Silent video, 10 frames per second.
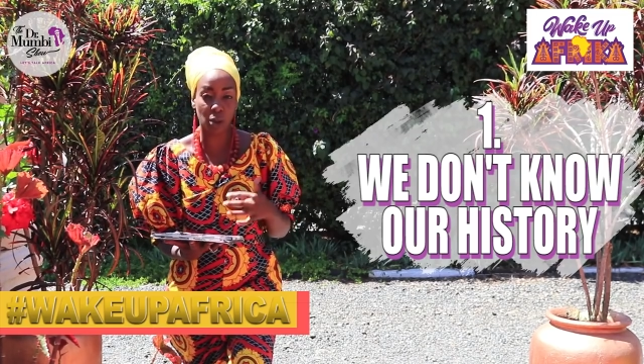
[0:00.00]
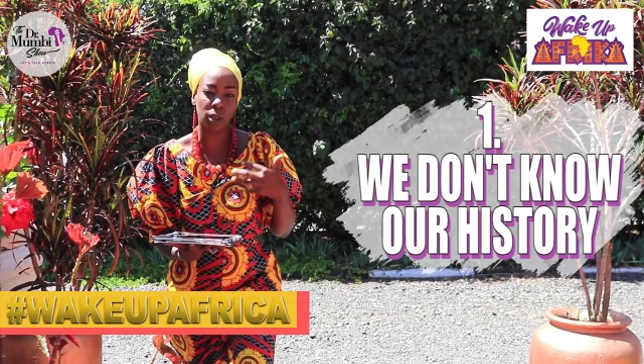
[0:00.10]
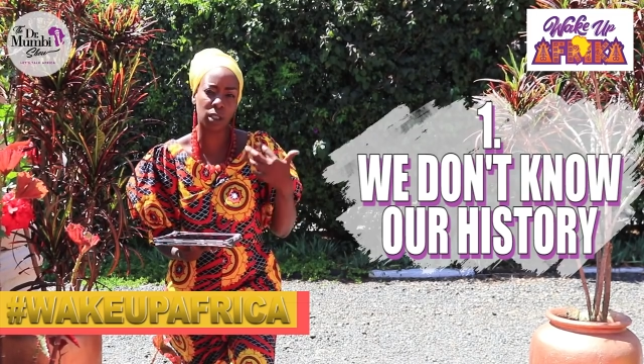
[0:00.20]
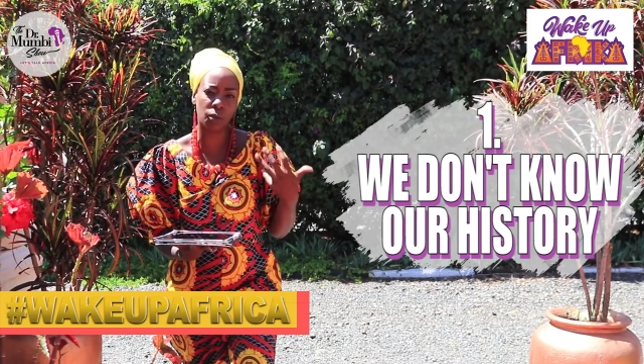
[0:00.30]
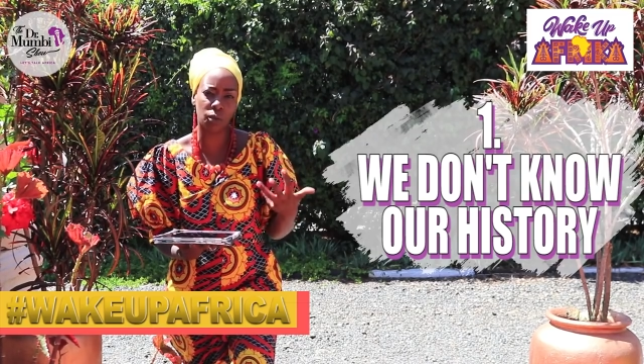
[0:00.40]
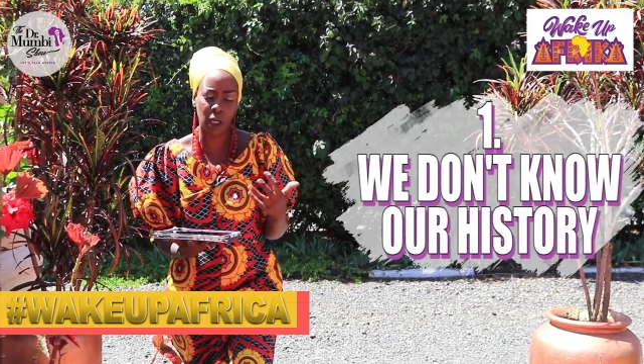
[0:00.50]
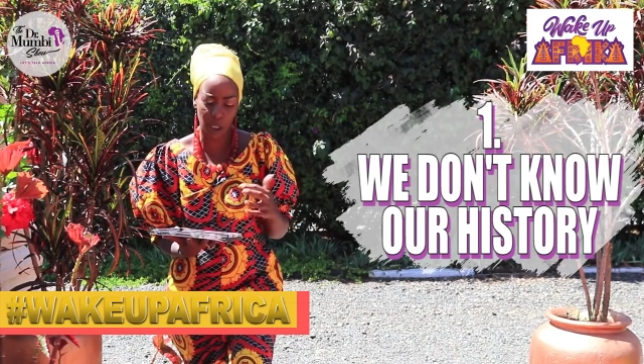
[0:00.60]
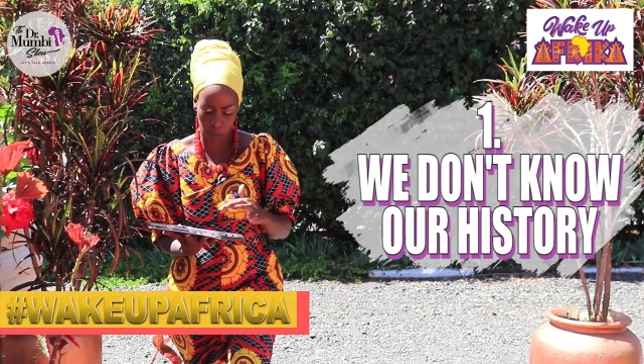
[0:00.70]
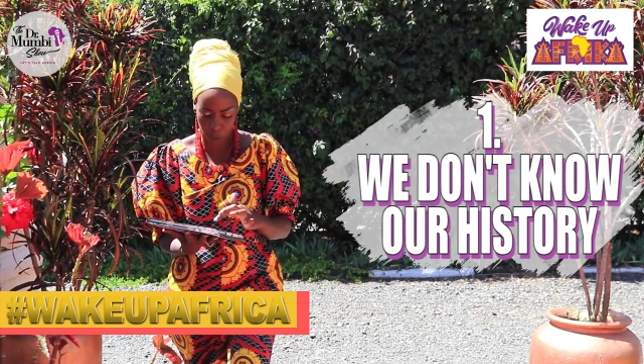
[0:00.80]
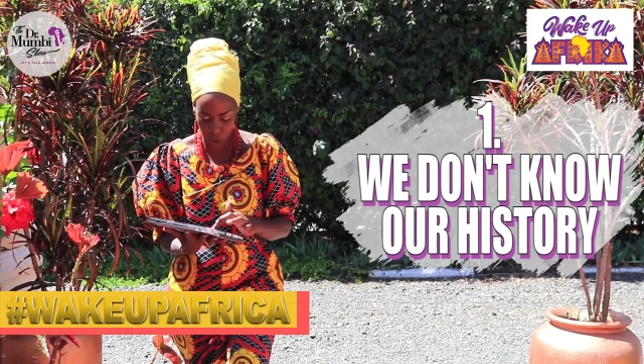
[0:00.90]
So it's a
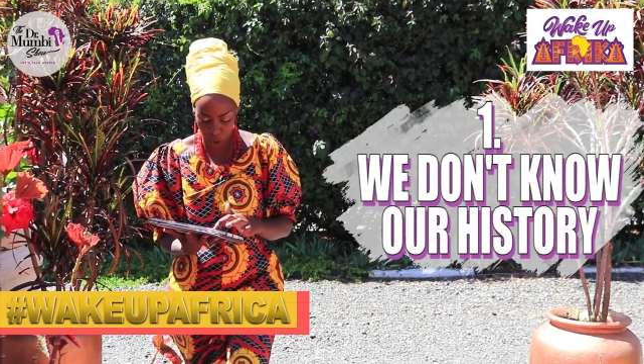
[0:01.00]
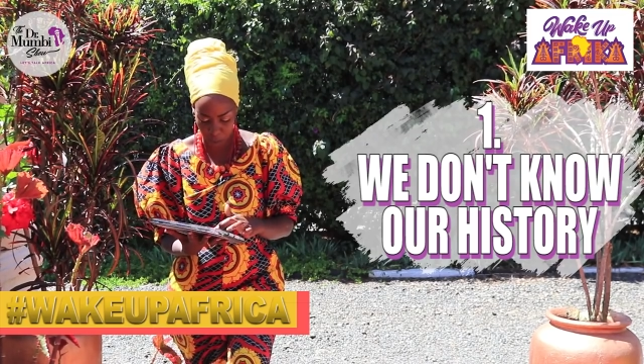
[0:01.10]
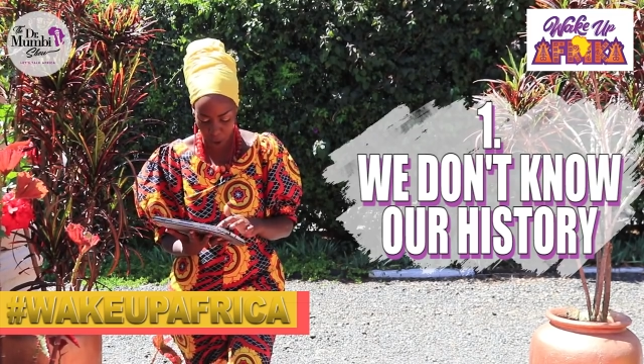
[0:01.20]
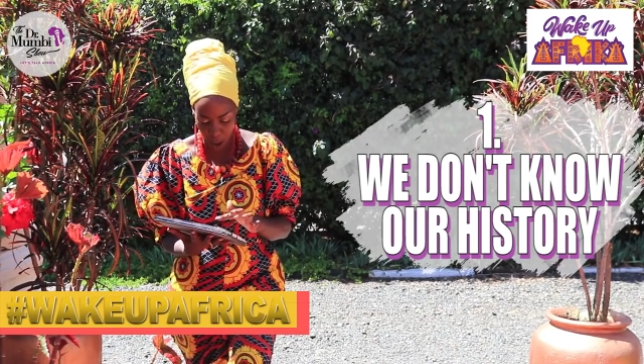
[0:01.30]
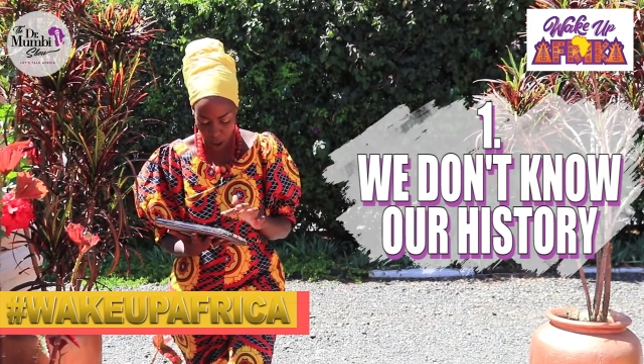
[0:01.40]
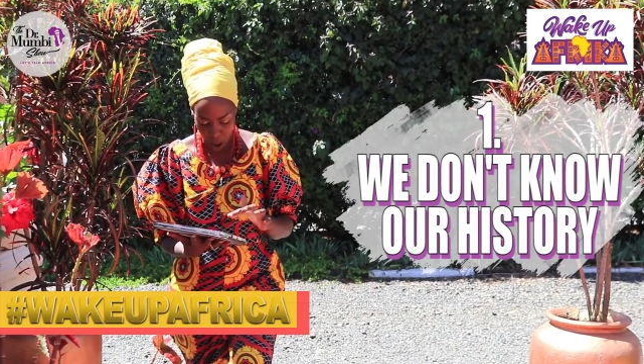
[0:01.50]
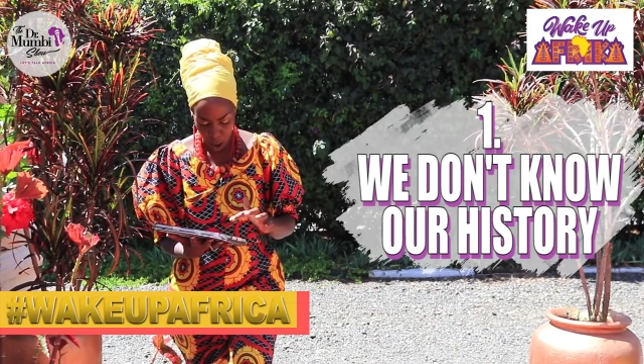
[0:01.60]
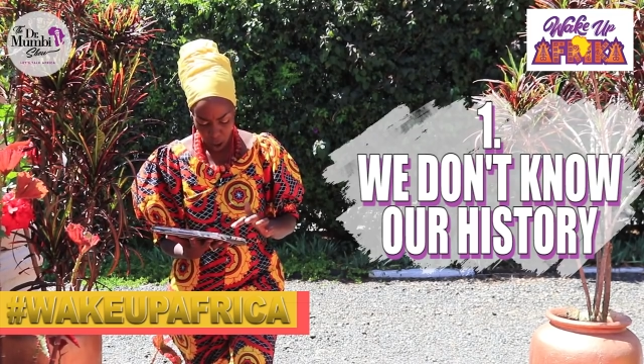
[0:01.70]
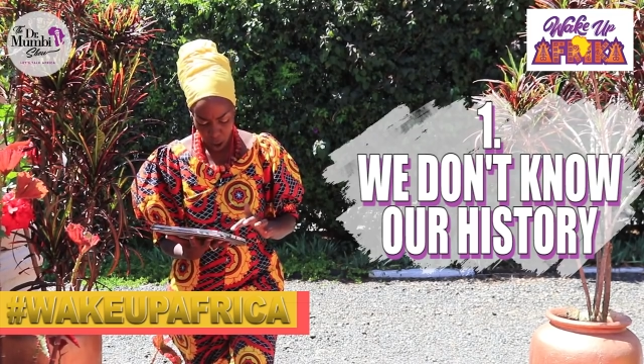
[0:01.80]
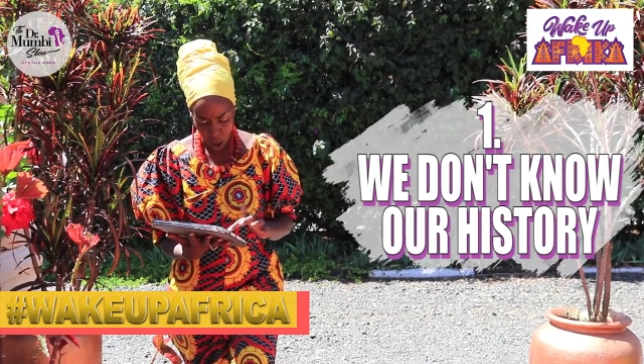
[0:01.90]
really important part
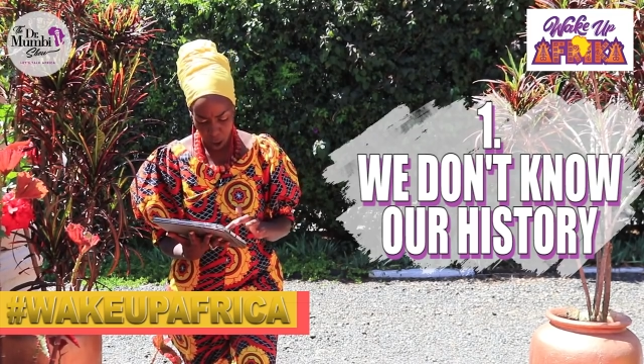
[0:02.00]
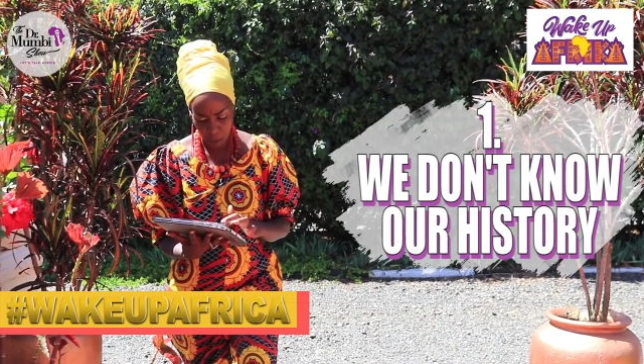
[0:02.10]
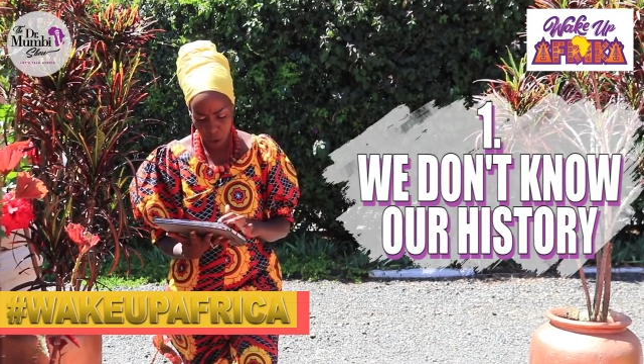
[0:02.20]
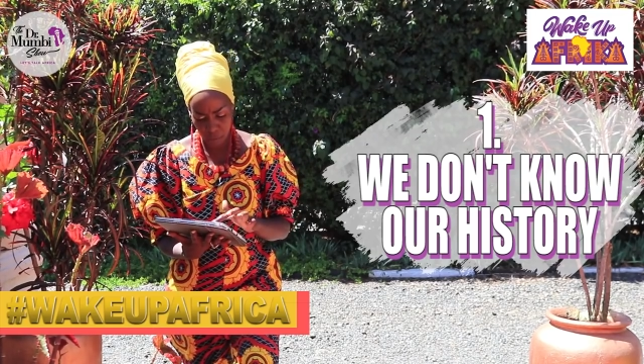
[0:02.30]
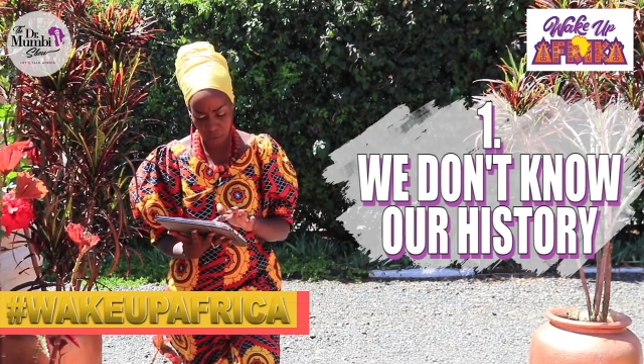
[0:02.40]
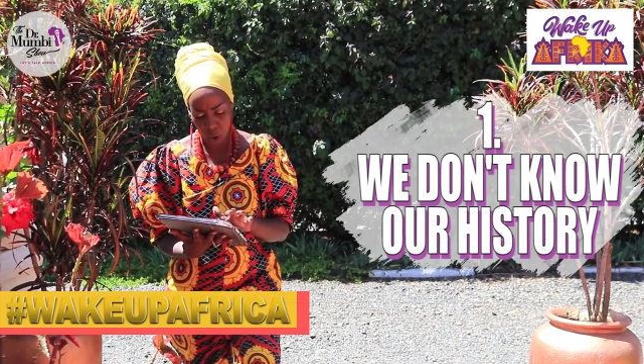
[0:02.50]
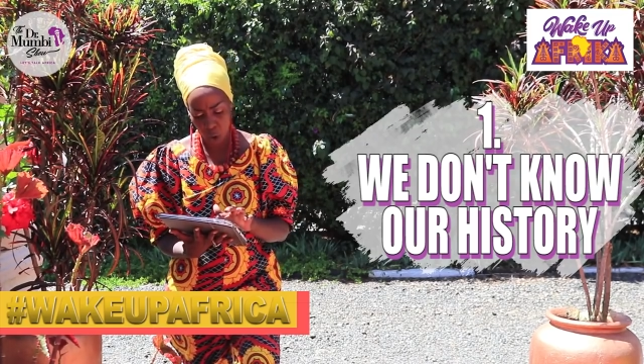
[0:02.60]
of the